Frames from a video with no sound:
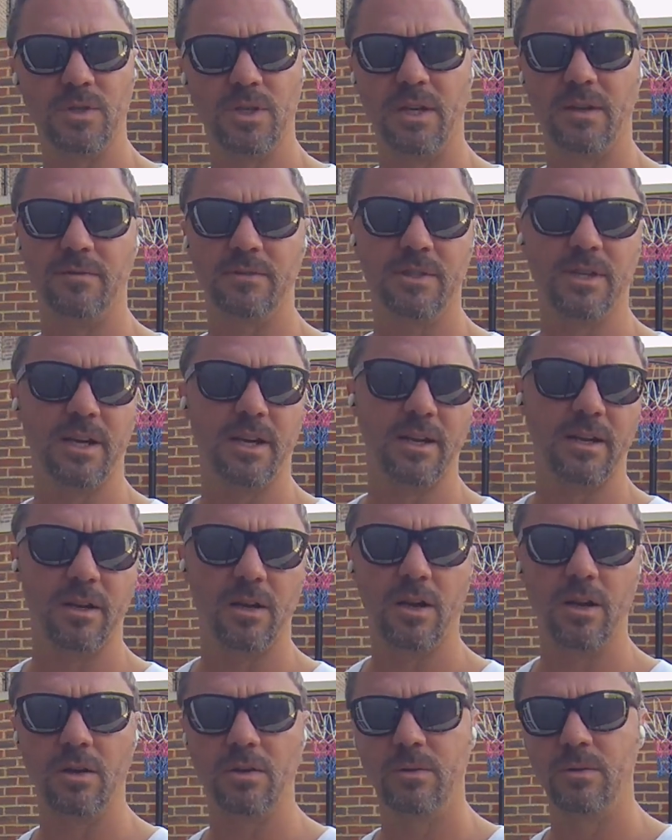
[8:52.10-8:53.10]
levels are getting
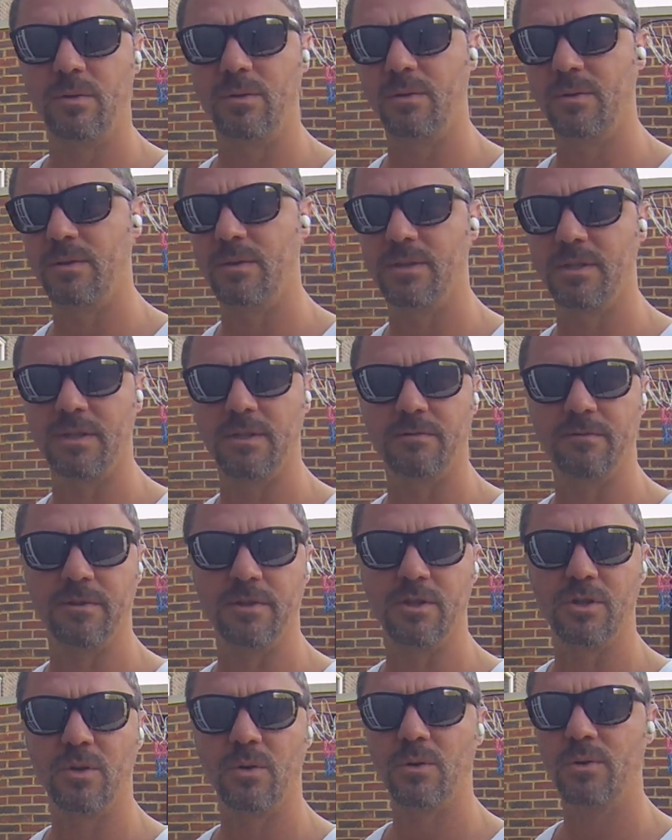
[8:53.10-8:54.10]
low, or it's a different
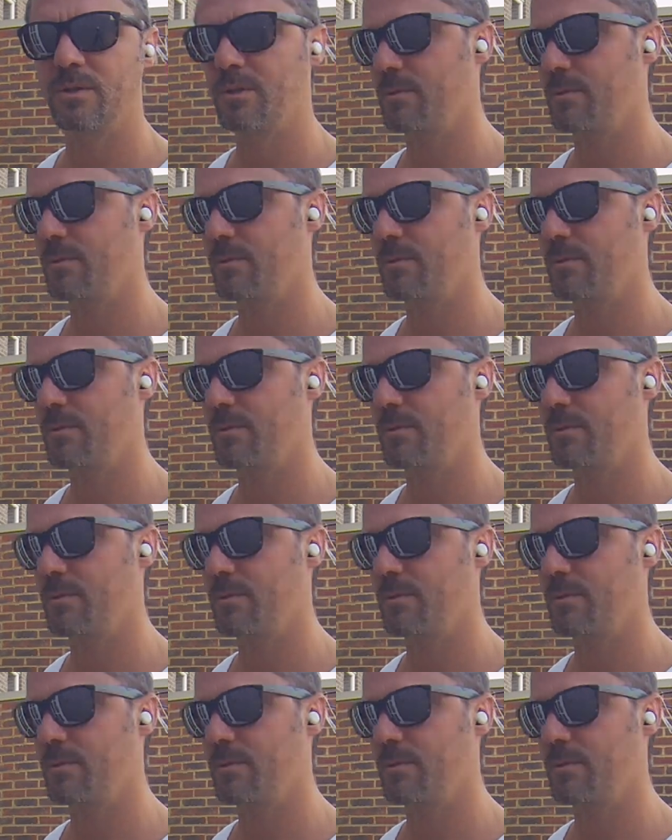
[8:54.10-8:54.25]
source,